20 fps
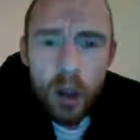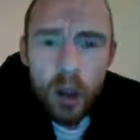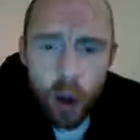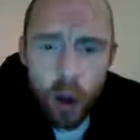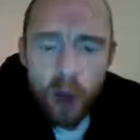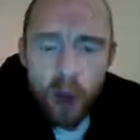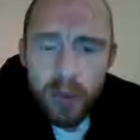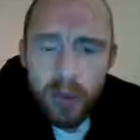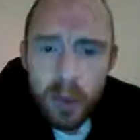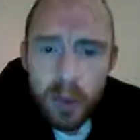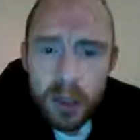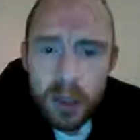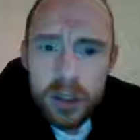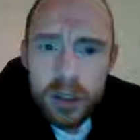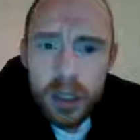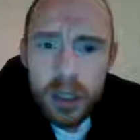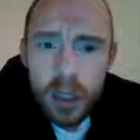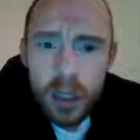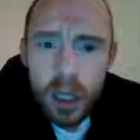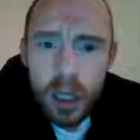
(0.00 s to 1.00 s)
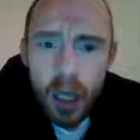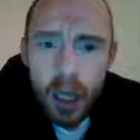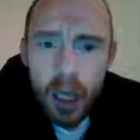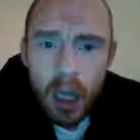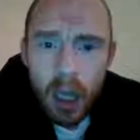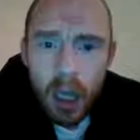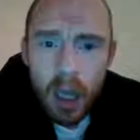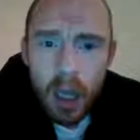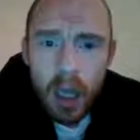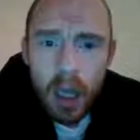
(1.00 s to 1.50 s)
the government
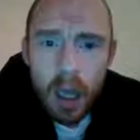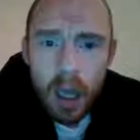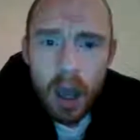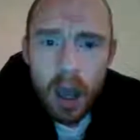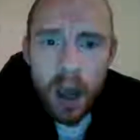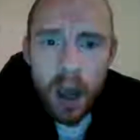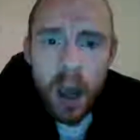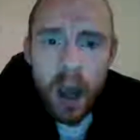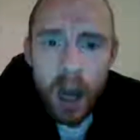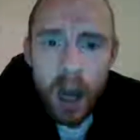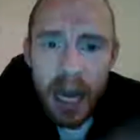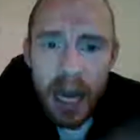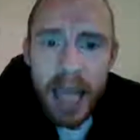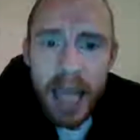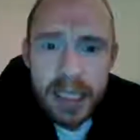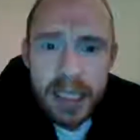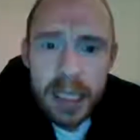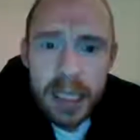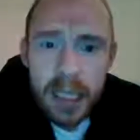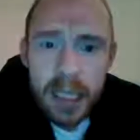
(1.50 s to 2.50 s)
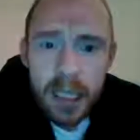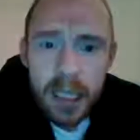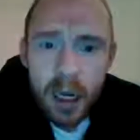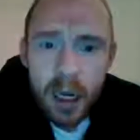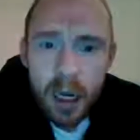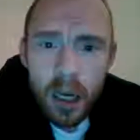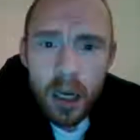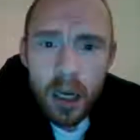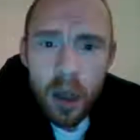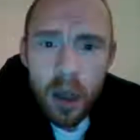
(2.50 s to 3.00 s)
are
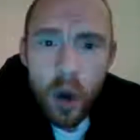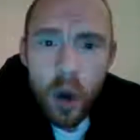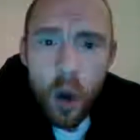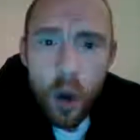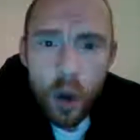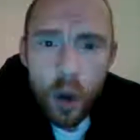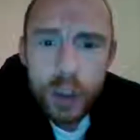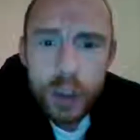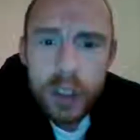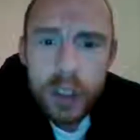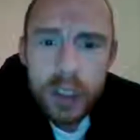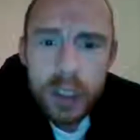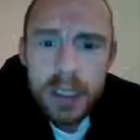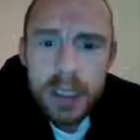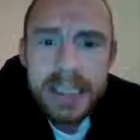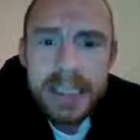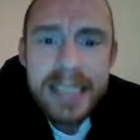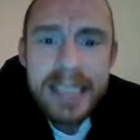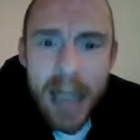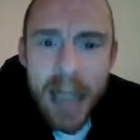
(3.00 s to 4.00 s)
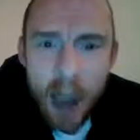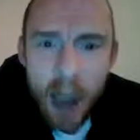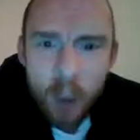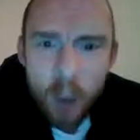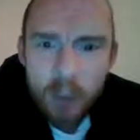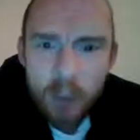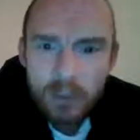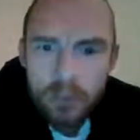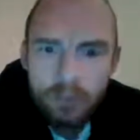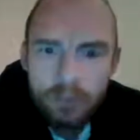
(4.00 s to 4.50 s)
letting us
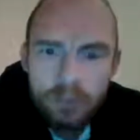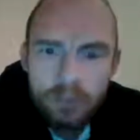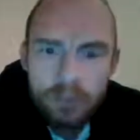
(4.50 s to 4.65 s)
down.